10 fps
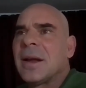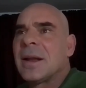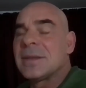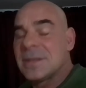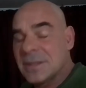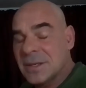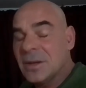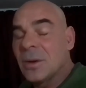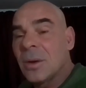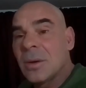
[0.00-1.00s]
And
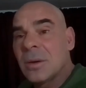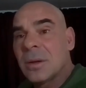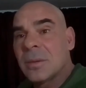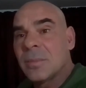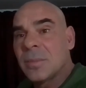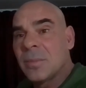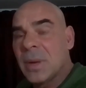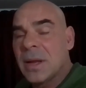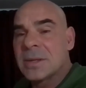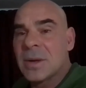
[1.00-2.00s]
still,
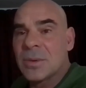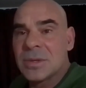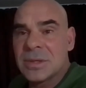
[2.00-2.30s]
because I was